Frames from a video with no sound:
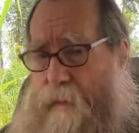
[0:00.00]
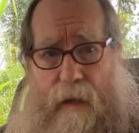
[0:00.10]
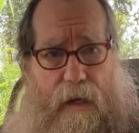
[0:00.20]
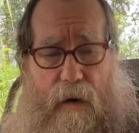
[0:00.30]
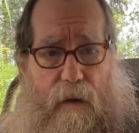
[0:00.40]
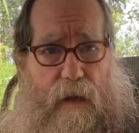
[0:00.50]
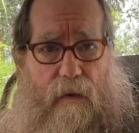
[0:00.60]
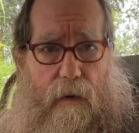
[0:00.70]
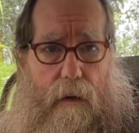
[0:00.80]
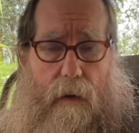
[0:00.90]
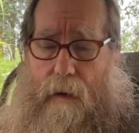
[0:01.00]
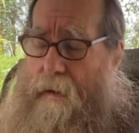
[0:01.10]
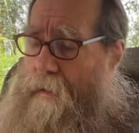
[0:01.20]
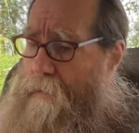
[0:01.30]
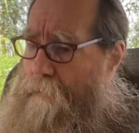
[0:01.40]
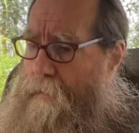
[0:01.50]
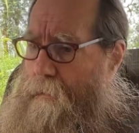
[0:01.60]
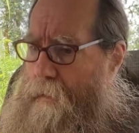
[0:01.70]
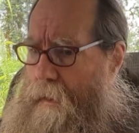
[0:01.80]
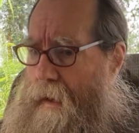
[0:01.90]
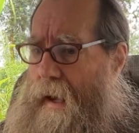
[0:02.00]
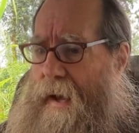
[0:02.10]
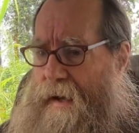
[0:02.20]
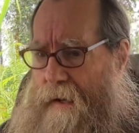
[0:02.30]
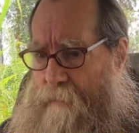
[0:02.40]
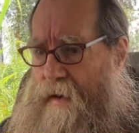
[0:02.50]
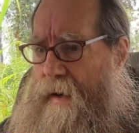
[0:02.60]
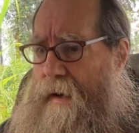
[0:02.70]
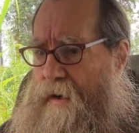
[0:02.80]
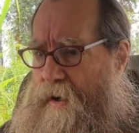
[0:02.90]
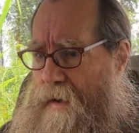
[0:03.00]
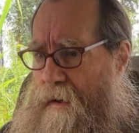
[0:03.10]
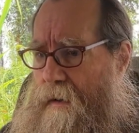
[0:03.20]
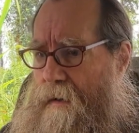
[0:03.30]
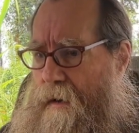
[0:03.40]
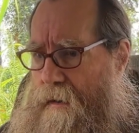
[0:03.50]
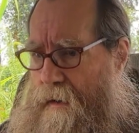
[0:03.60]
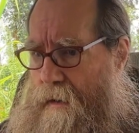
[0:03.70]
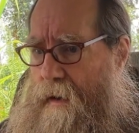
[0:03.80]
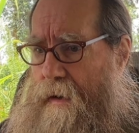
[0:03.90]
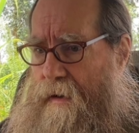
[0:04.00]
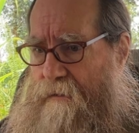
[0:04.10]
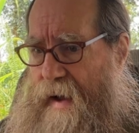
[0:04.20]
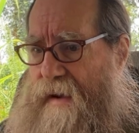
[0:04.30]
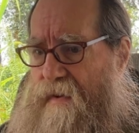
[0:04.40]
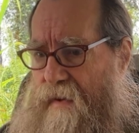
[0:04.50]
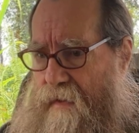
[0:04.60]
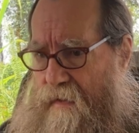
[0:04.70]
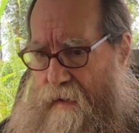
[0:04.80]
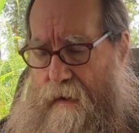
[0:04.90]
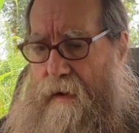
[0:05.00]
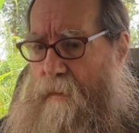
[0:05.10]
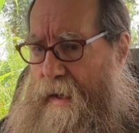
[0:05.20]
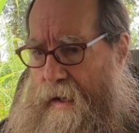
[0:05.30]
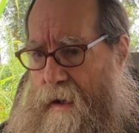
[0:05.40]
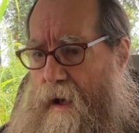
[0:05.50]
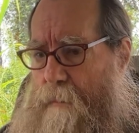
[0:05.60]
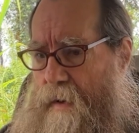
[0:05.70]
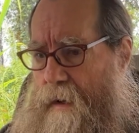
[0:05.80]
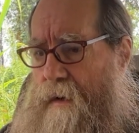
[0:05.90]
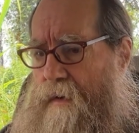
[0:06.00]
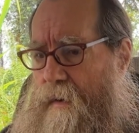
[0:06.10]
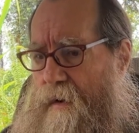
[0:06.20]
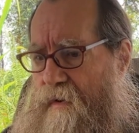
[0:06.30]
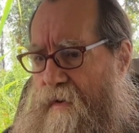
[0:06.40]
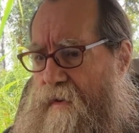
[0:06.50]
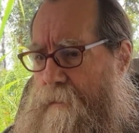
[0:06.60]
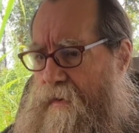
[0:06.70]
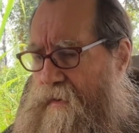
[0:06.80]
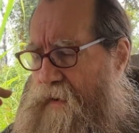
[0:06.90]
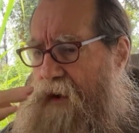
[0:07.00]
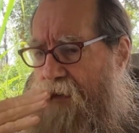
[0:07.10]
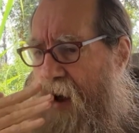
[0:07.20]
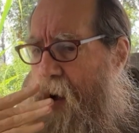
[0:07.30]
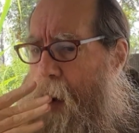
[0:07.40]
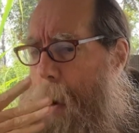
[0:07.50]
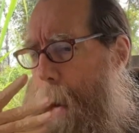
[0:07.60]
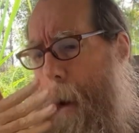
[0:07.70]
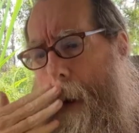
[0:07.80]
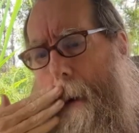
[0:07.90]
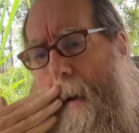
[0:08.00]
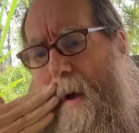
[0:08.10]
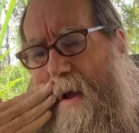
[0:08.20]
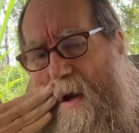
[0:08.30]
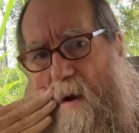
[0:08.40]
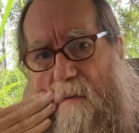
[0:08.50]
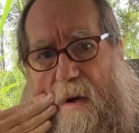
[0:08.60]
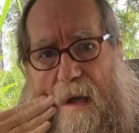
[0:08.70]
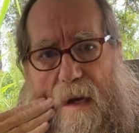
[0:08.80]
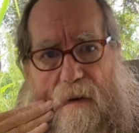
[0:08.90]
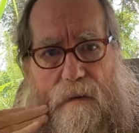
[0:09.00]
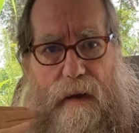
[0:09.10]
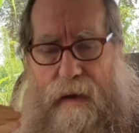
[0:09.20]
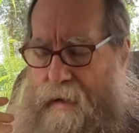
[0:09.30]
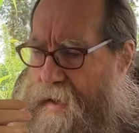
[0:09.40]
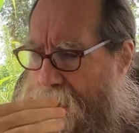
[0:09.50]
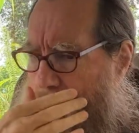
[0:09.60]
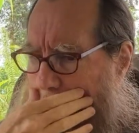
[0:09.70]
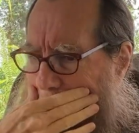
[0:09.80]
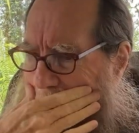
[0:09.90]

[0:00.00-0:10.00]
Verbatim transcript: you know, these uh, little lightning protection uh, devices that we can all put onto our systems and stuff now, you know, if you take a direct hit,